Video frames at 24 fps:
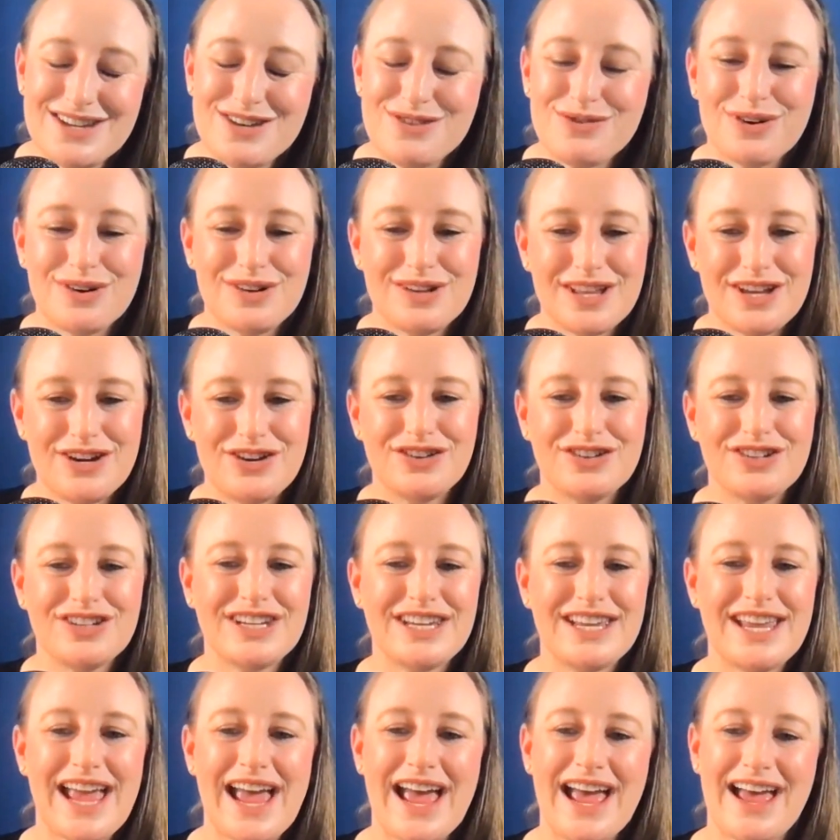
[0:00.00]
You are
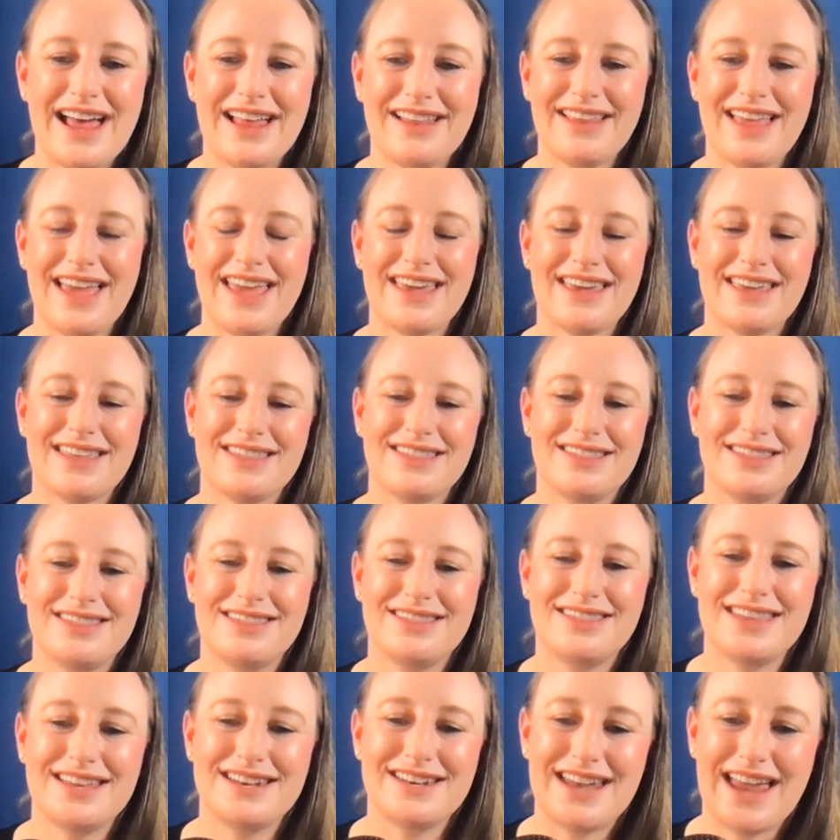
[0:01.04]
literally like
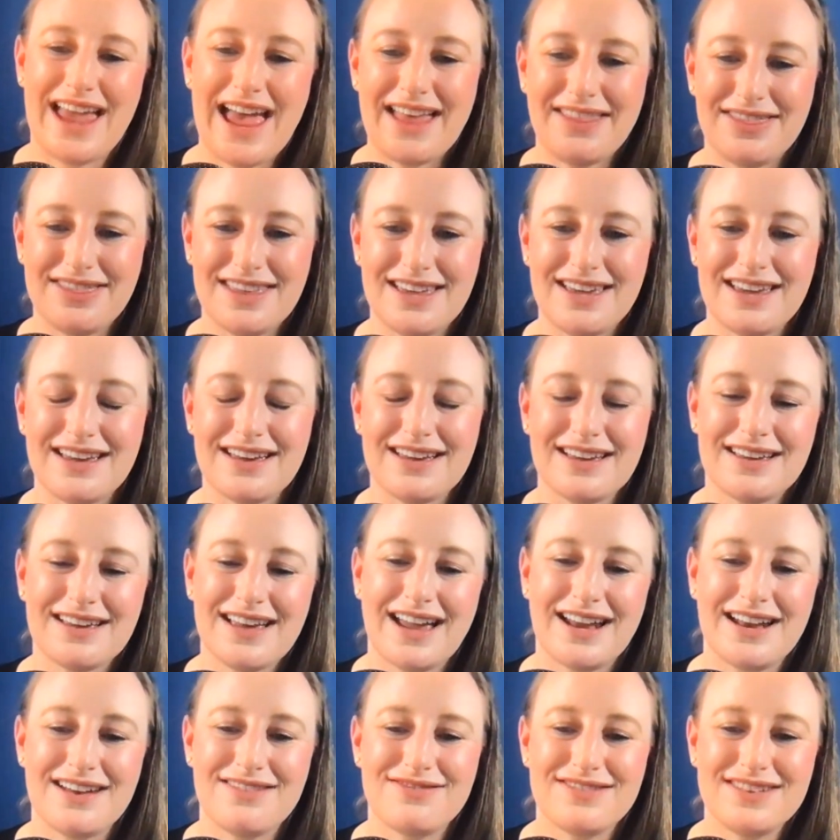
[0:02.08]
at the
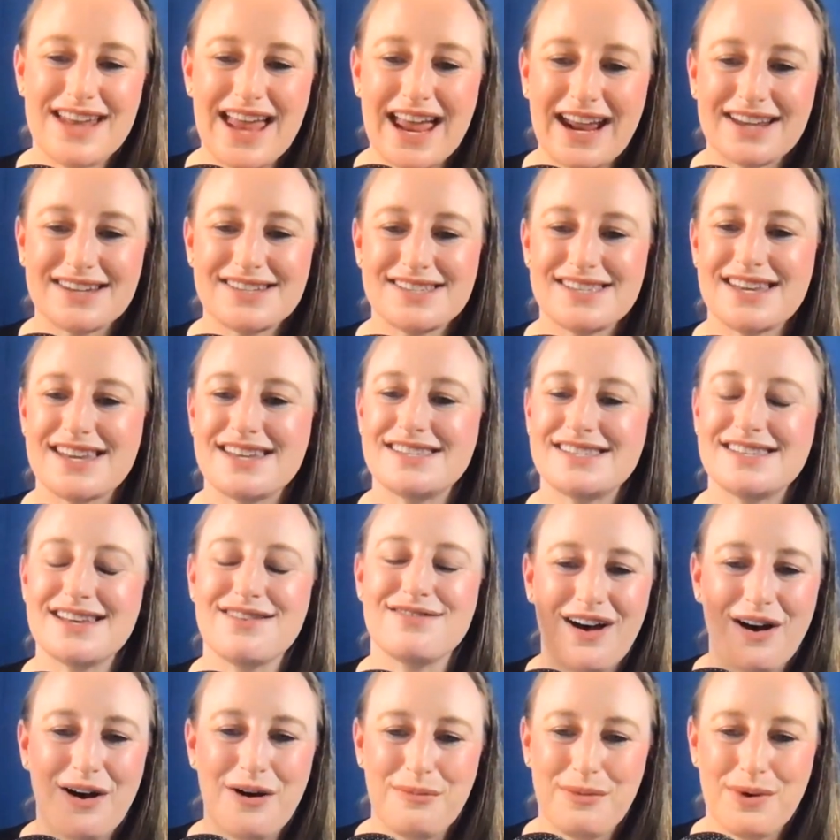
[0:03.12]
kind of nexus
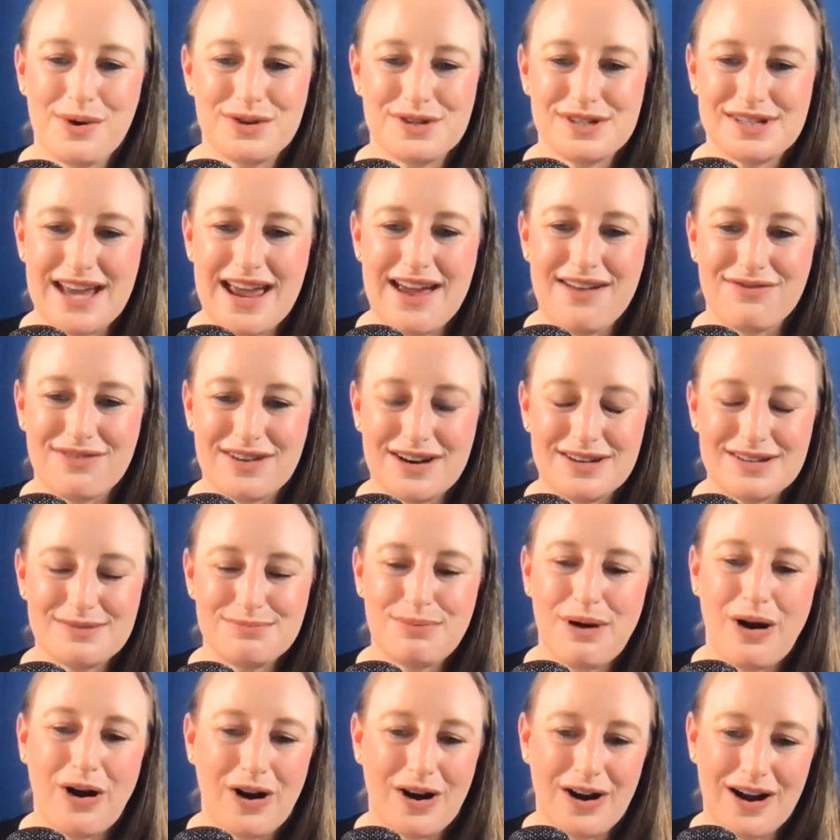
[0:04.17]
of almost every
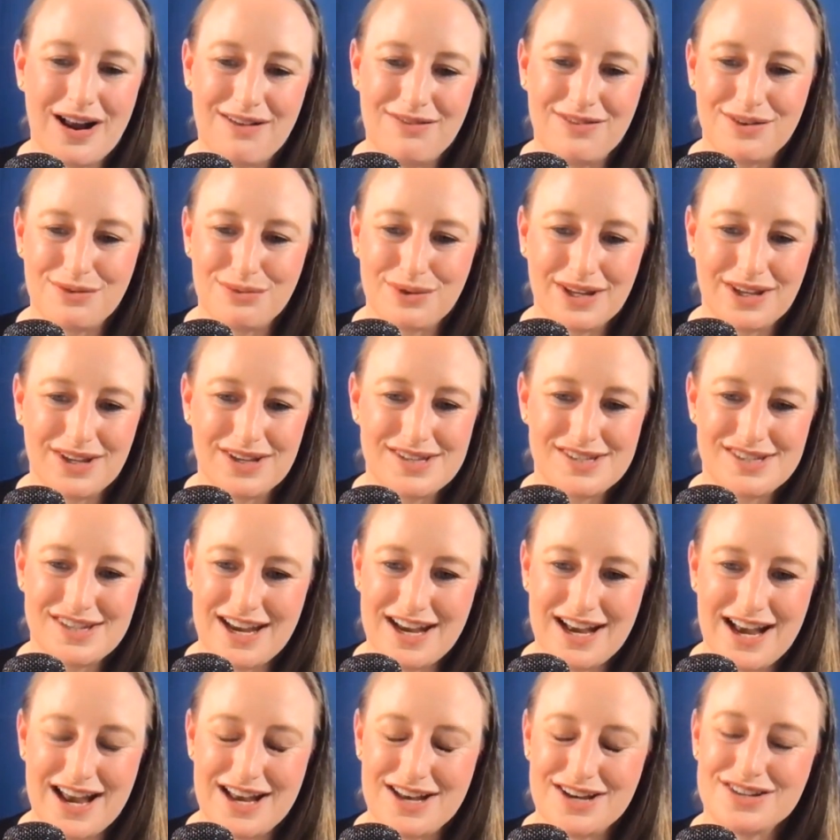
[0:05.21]
part of the real
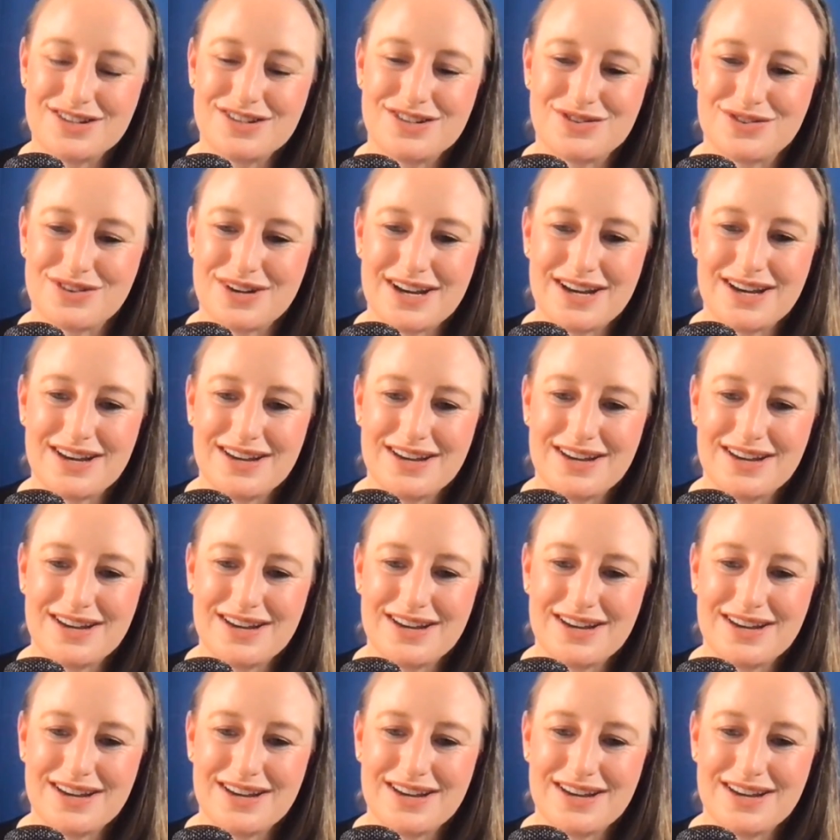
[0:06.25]
estate industry.